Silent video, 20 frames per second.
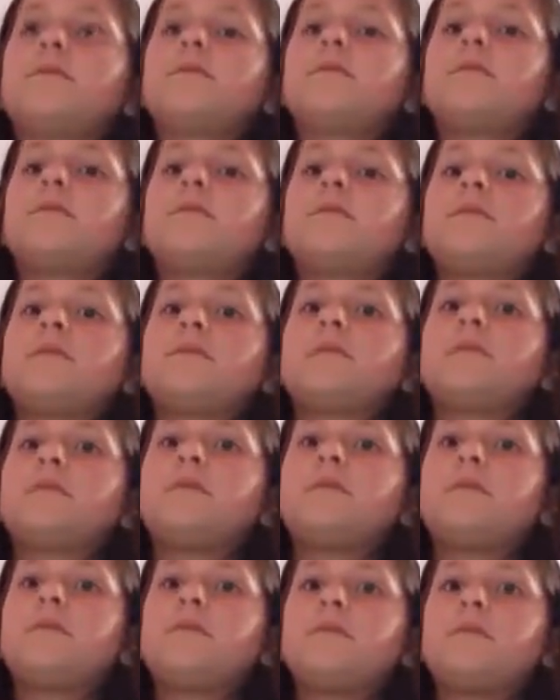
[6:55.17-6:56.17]

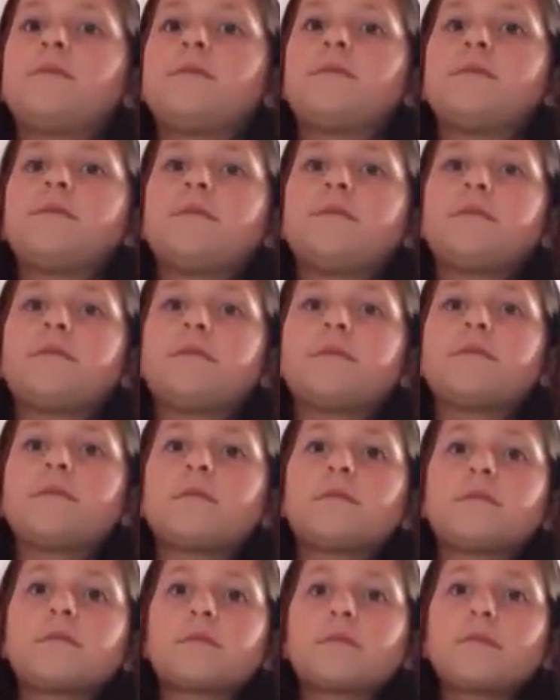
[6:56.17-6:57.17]

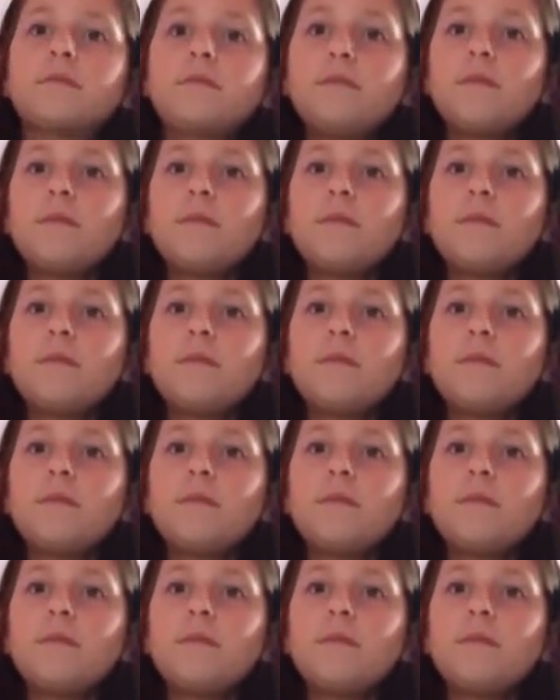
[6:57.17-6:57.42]
(silence)